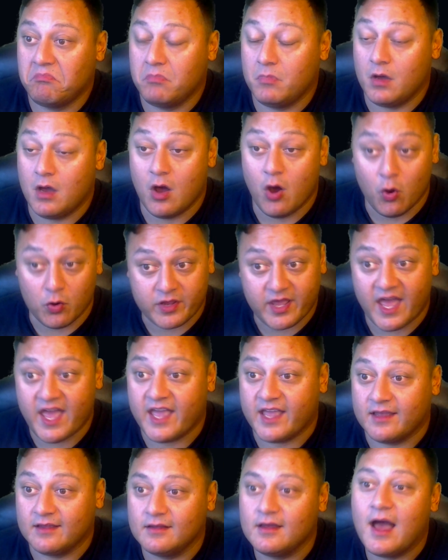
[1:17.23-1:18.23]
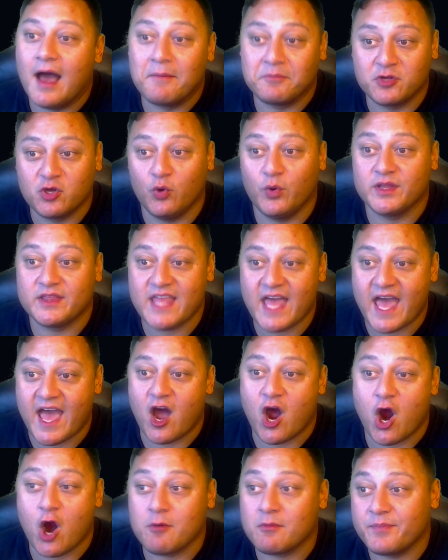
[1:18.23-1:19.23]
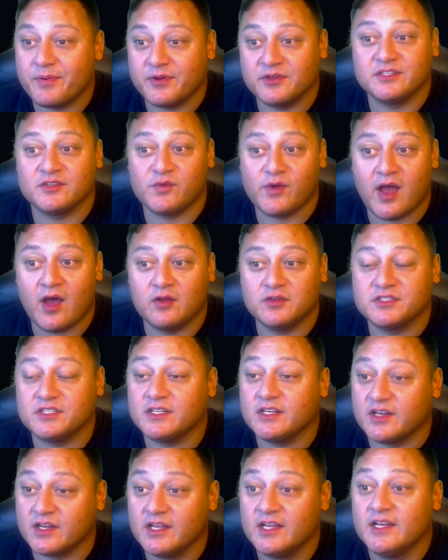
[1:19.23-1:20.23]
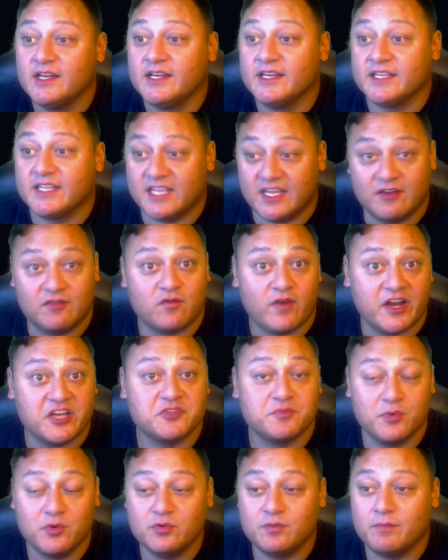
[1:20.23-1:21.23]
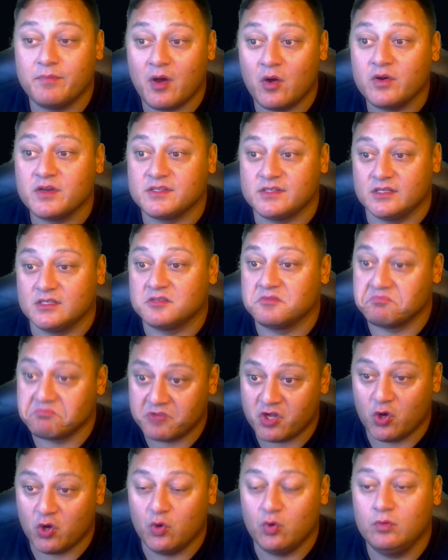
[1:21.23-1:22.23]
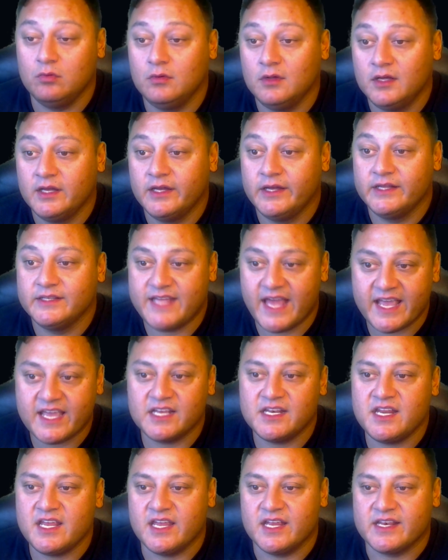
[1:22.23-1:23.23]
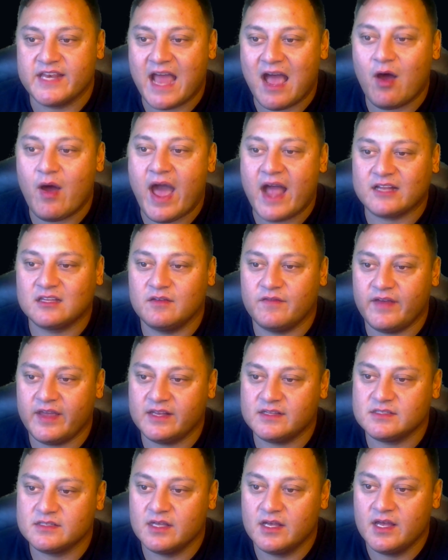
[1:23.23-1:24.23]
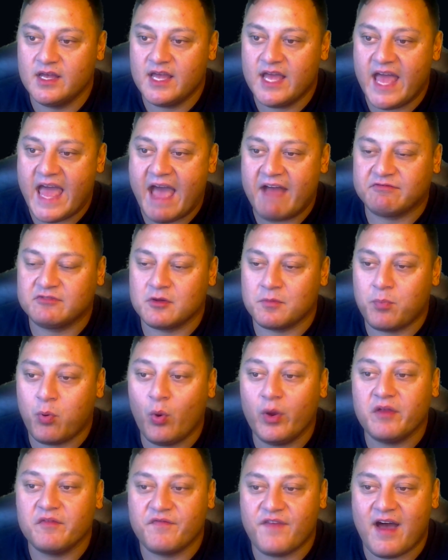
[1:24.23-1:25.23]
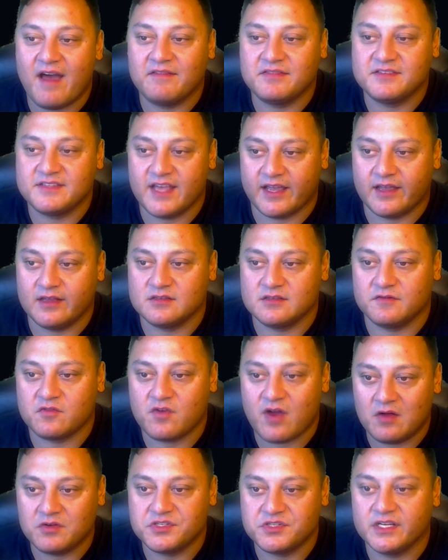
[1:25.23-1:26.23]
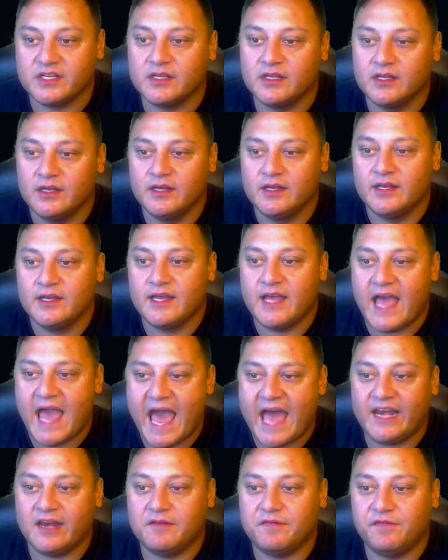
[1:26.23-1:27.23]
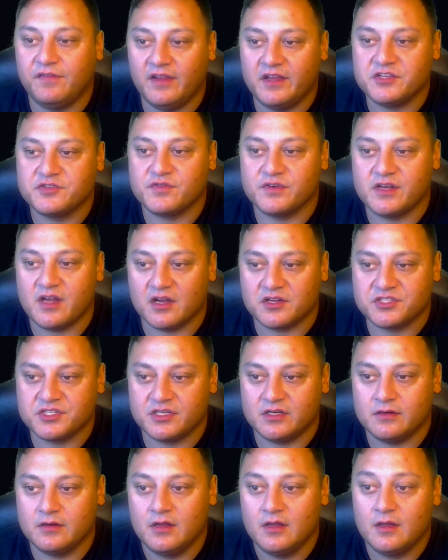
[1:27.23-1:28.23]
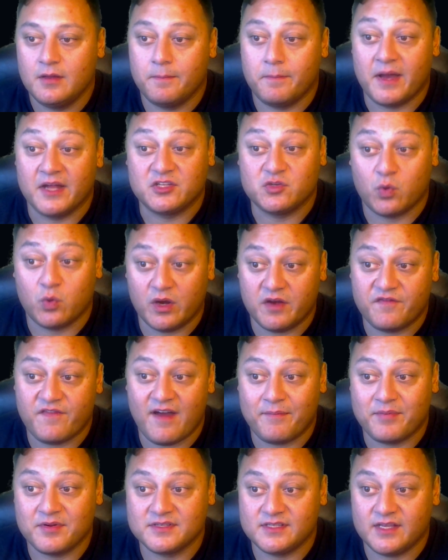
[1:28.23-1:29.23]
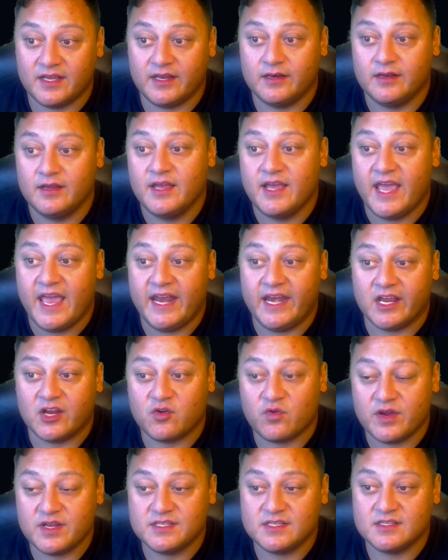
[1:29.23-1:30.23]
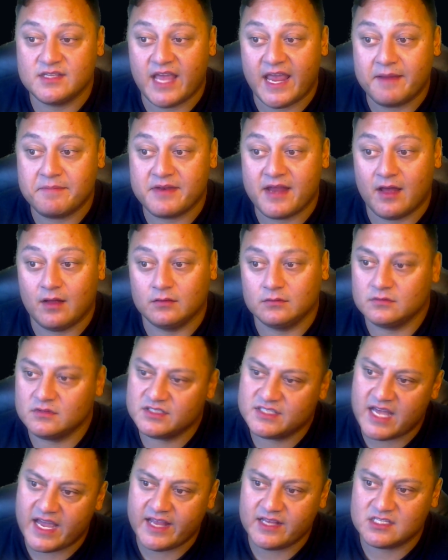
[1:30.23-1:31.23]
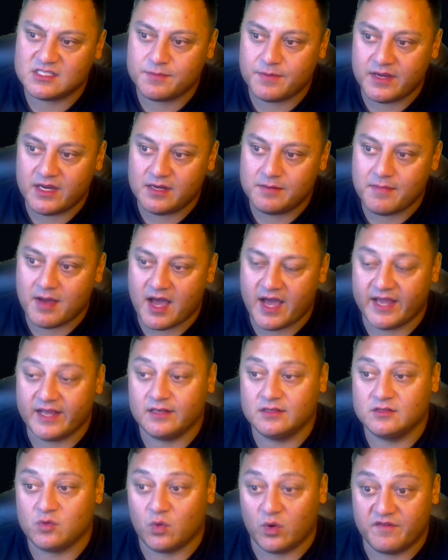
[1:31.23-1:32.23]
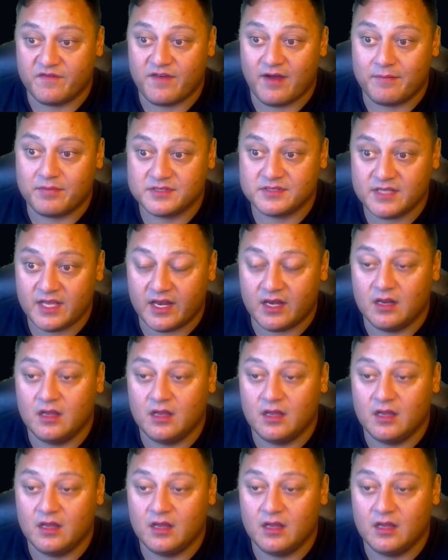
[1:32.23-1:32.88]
Okay, I'm cool with that. Armor piercing rounds and give range bonuses. Cool. Take a knee now activates after 0.5 seconds of crouching, added flinch reduction by 25%, and increases aim down sight speed by 25%.